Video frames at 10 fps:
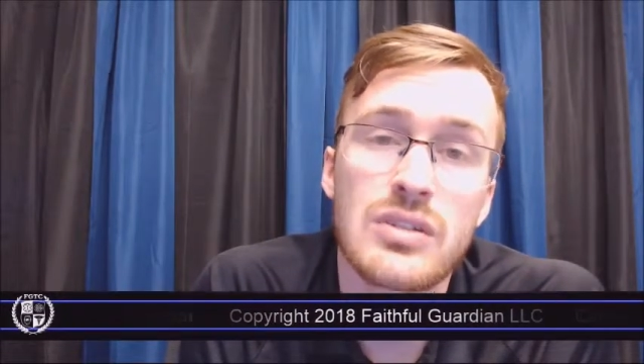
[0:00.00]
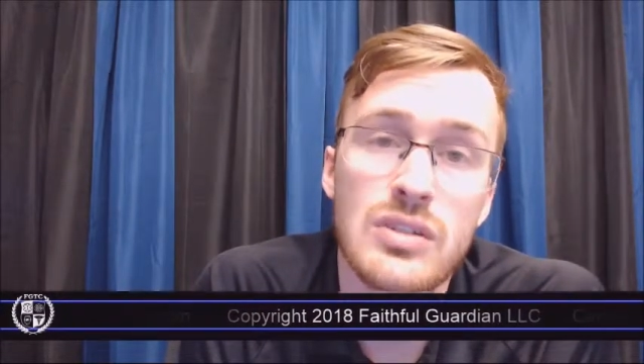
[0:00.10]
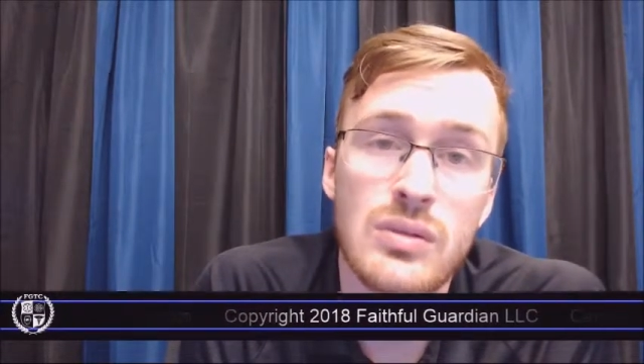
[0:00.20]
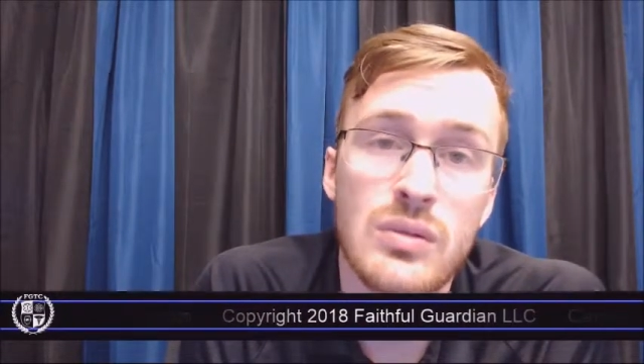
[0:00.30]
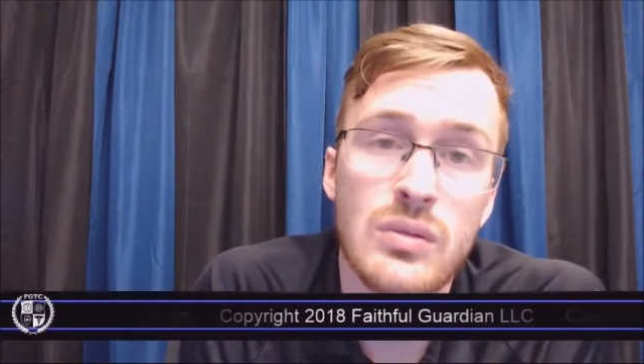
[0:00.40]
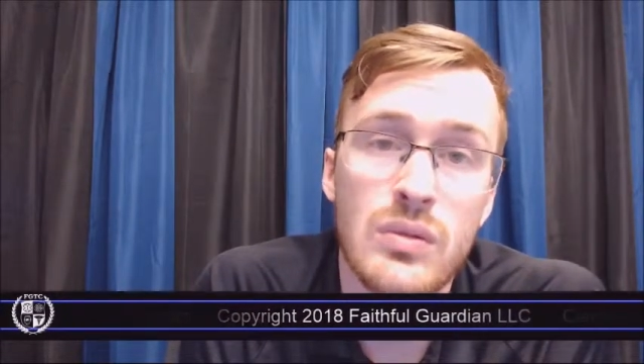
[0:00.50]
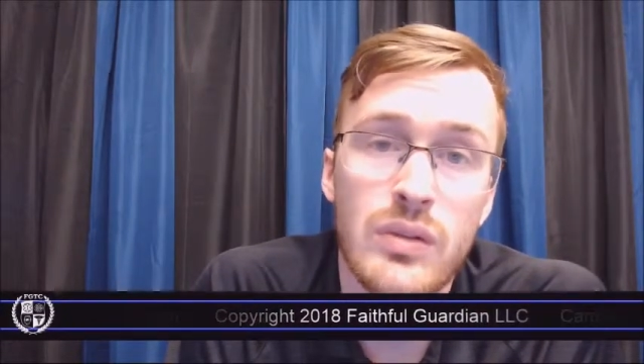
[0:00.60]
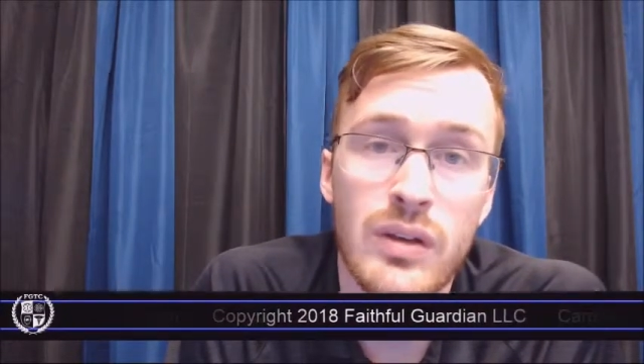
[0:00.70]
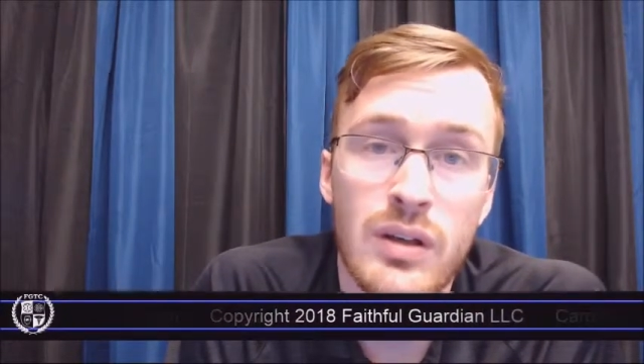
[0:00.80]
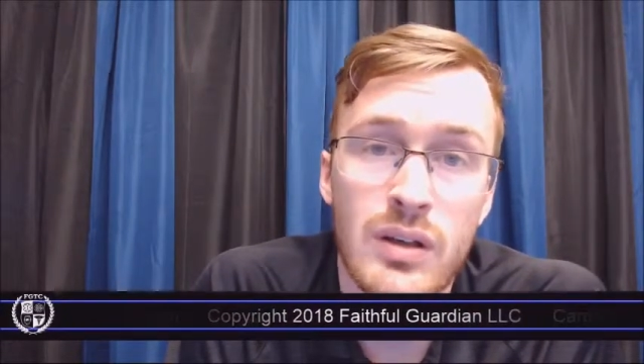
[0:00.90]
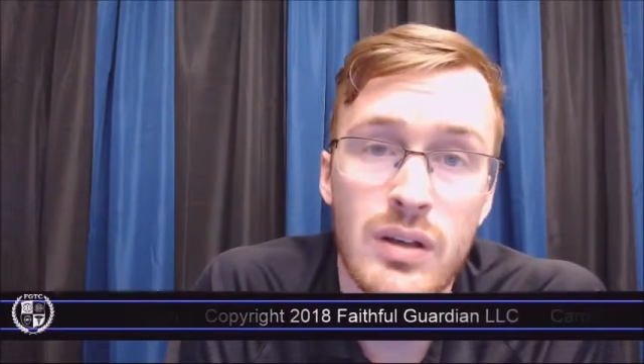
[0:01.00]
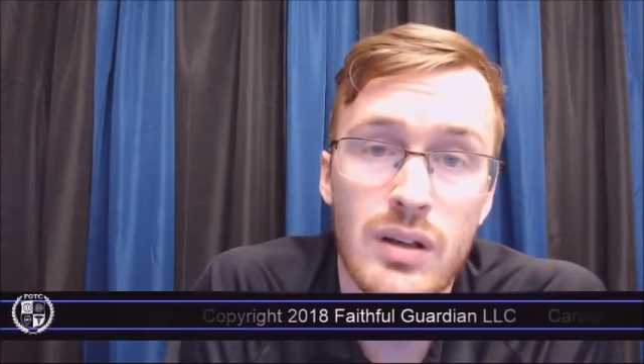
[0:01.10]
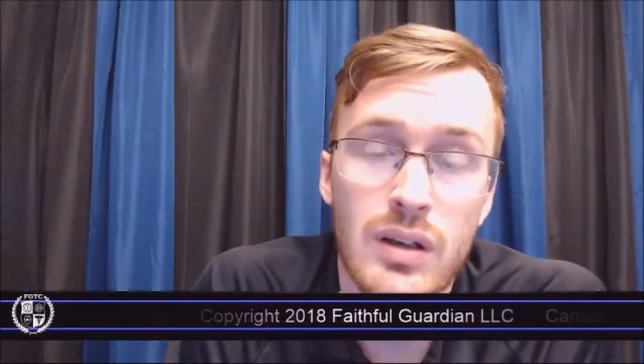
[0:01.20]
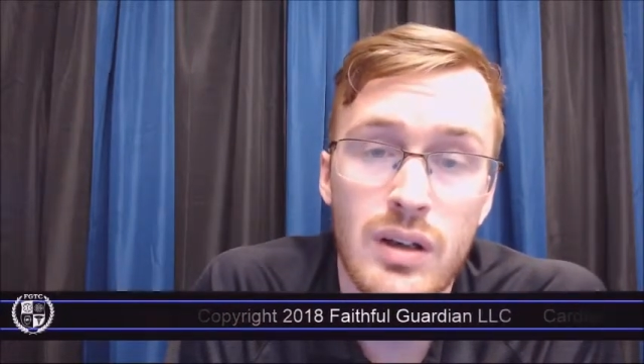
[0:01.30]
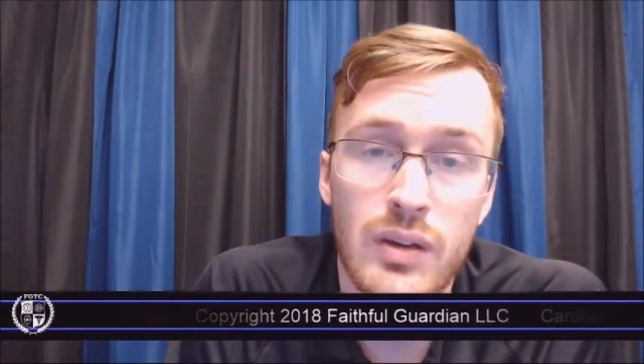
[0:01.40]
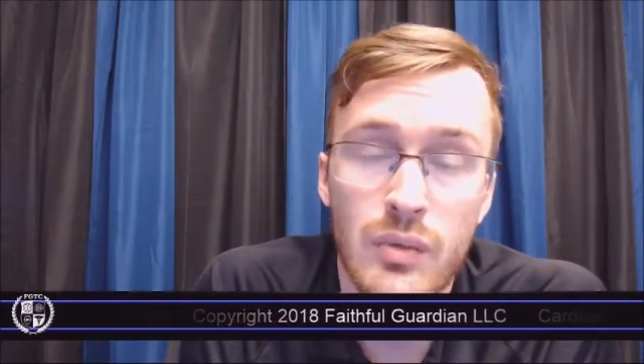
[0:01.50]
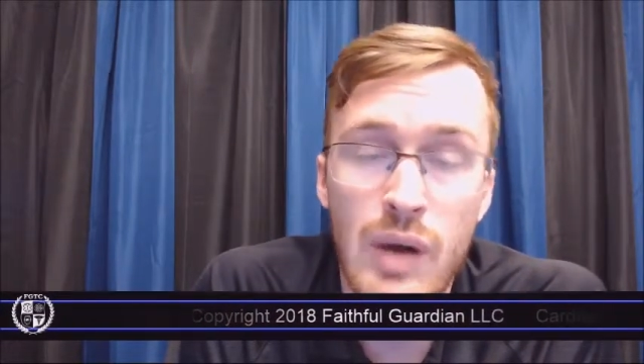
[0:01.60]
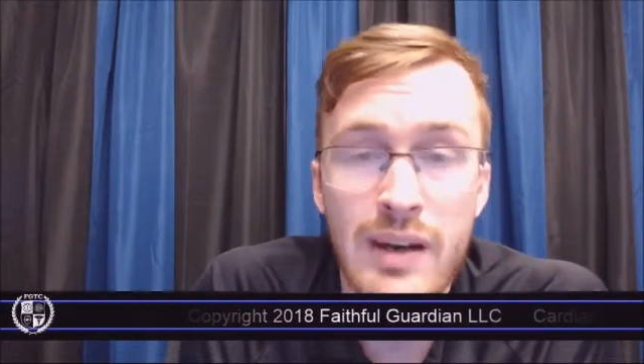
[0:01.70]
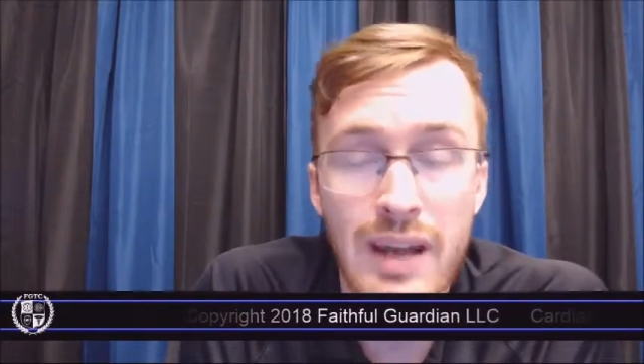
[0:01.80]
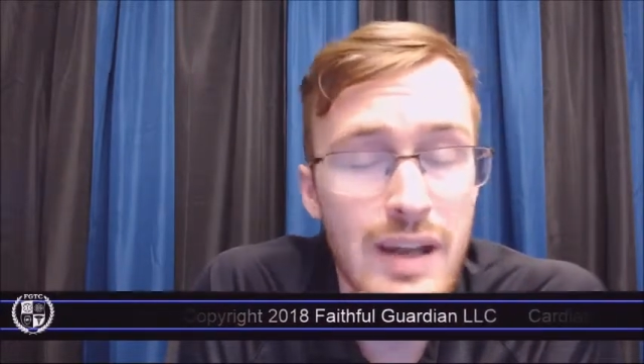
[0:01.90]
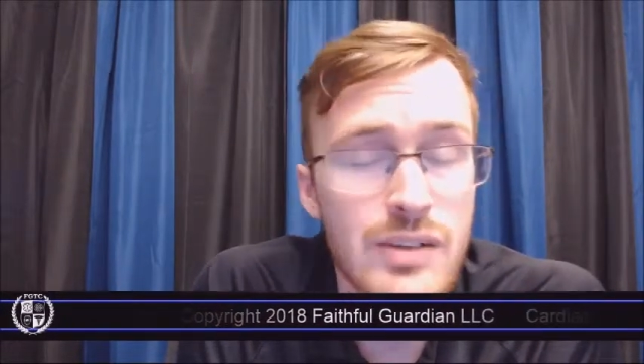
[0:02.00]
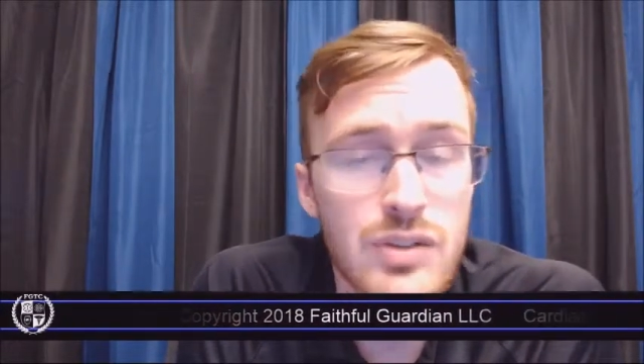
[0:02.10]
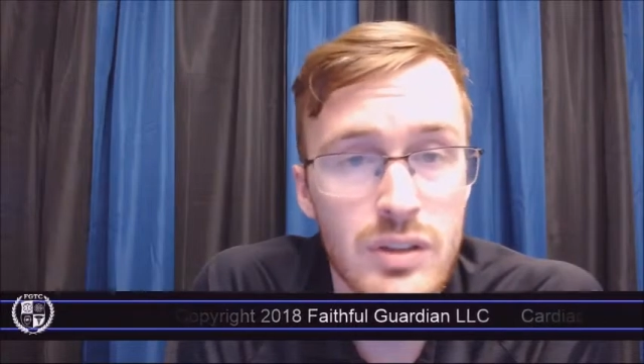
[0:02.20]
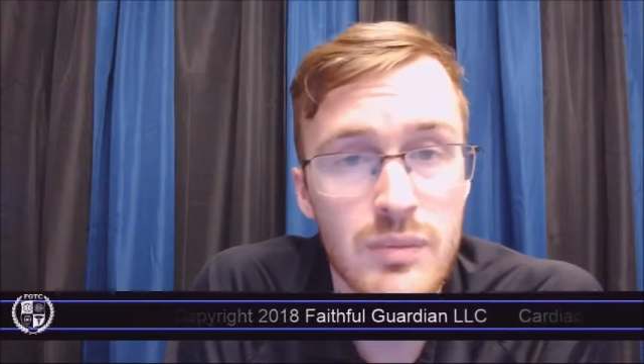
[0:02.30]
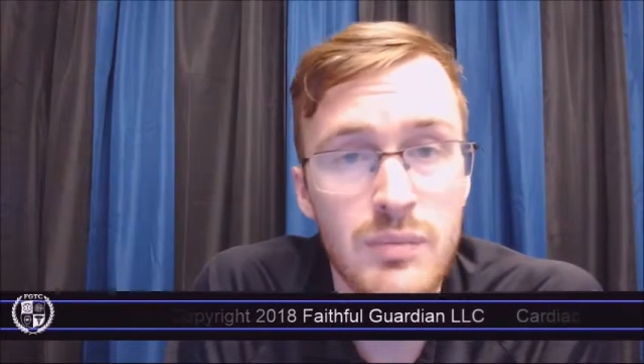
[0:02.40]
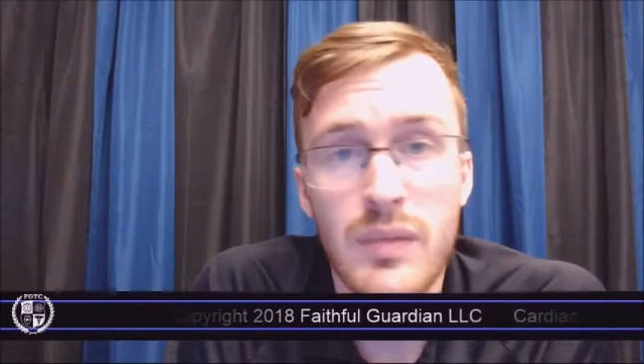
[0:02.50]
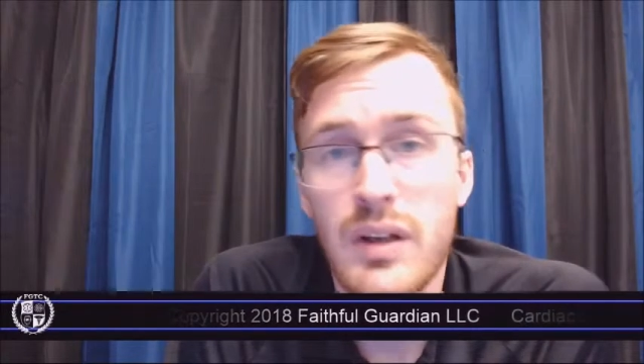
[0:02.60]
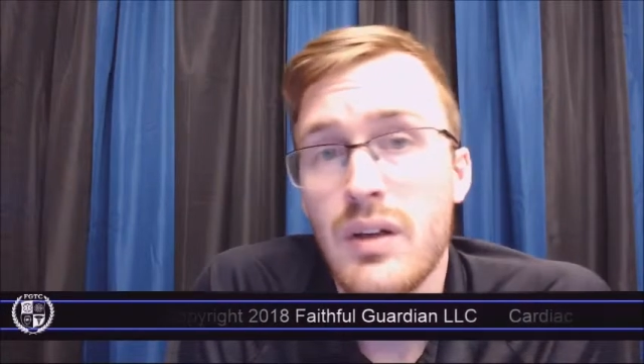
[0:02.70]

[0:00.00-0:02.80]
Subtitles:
to the right atrium